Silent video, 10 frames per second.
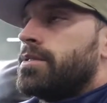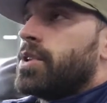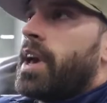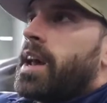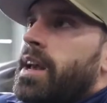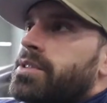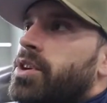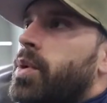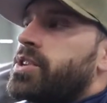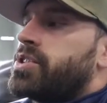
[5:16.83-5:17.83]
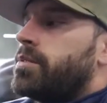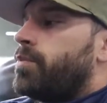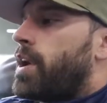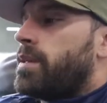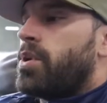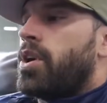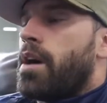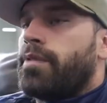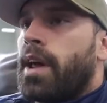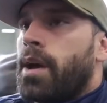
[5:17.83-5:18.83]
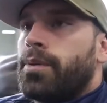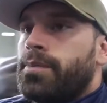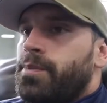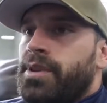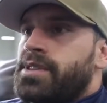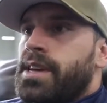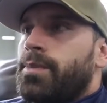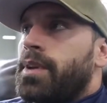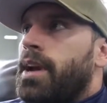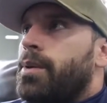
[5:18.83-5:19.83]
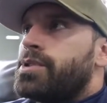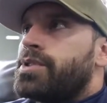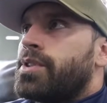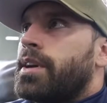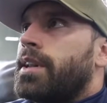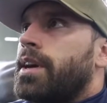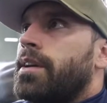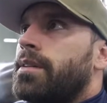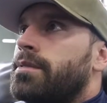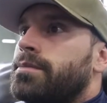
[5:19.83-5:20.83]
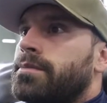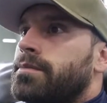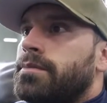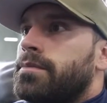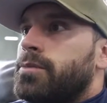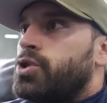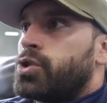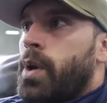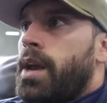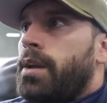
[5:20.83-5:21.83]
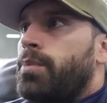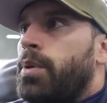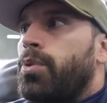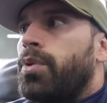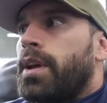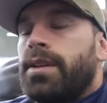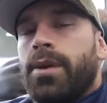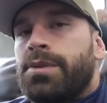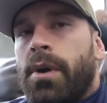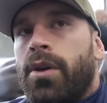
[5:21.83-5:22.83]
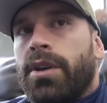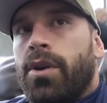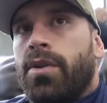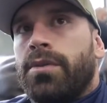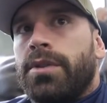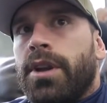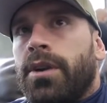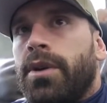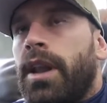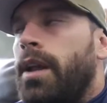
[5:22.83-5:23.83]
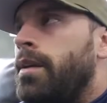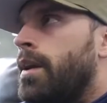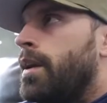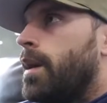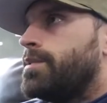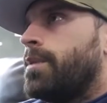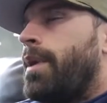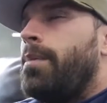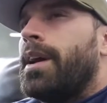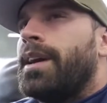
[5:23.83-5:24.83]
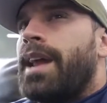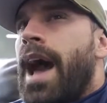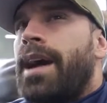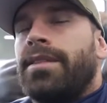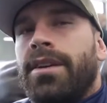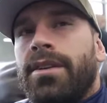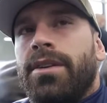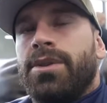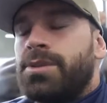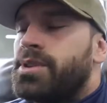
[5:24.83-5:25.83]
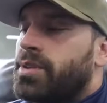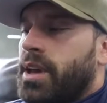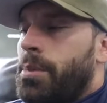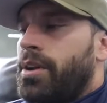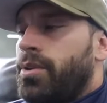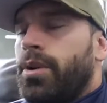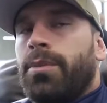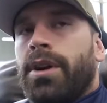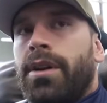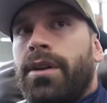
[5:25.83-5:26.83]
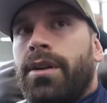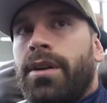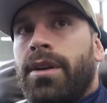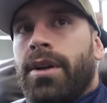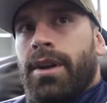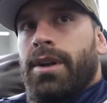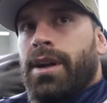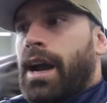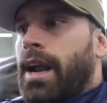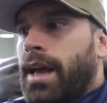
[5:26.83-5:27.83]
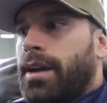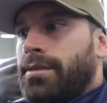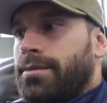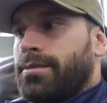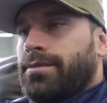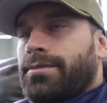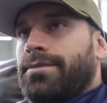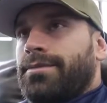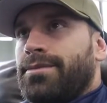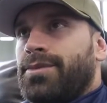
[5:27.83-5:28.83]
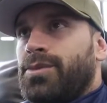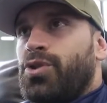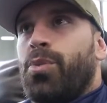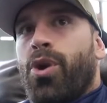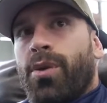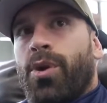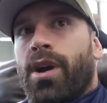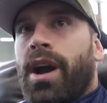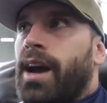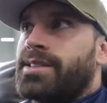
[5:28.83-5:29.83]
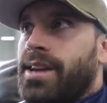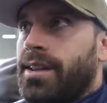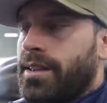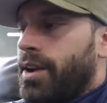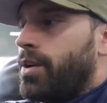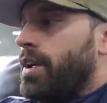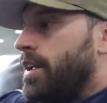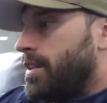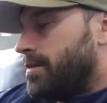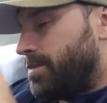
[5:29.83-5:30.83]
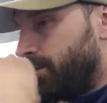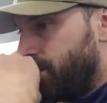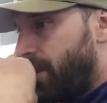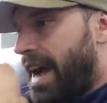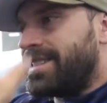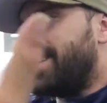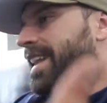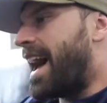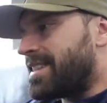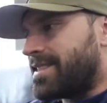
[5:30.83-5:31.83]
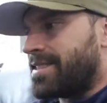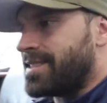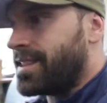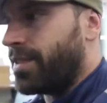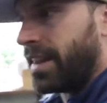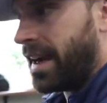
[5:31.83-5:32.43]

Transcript: so yeah to answer your question Bradley Martin offline would be the same thing I would just try and like train people that, that was my only goal you know and then I was like maybe I get into acting which I'm still thinking about doing but I got like do more work. I gotta take, you know, I classes and stuff